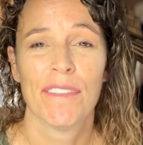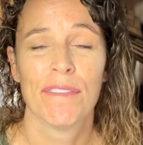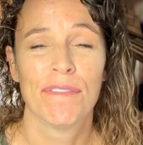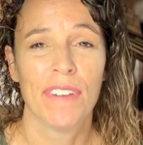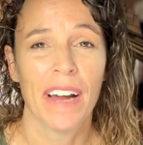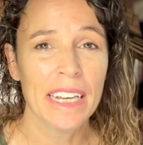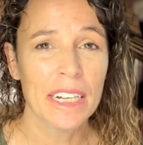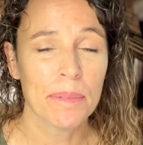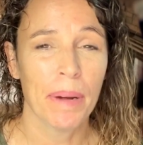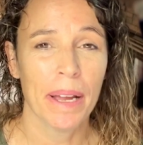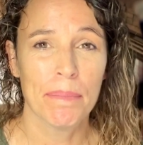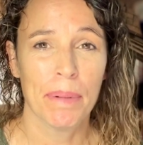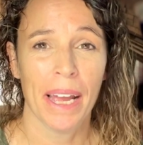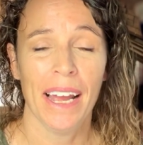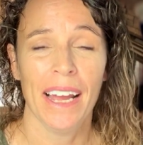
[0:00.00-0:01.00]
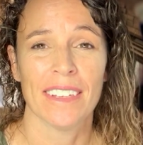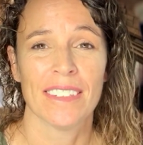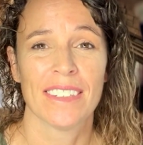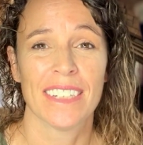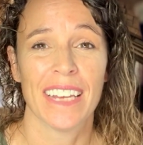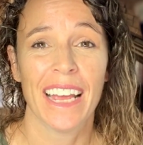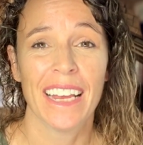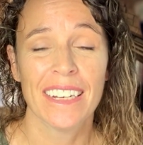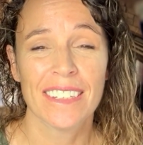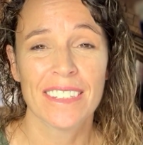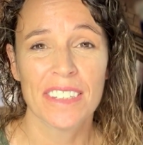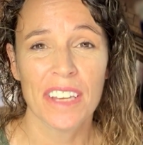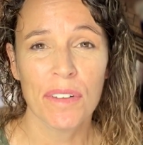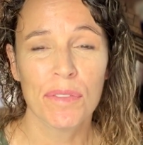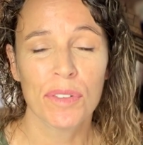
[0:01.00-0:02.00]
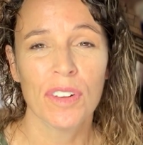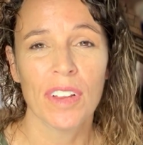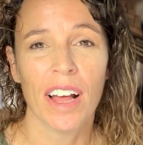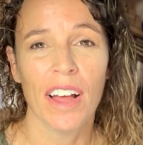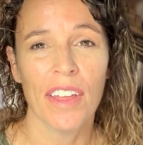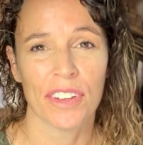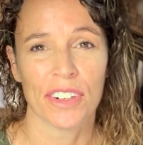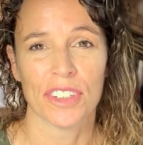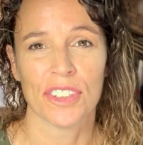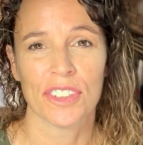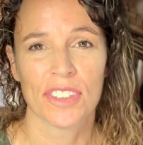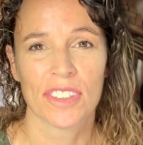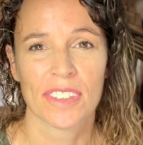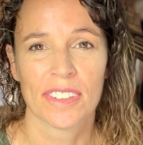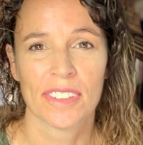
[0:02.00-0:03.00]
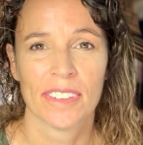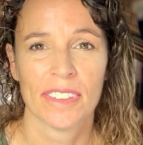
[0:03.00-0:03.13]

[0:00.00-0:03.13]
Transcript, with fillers: Find My Past, and several others.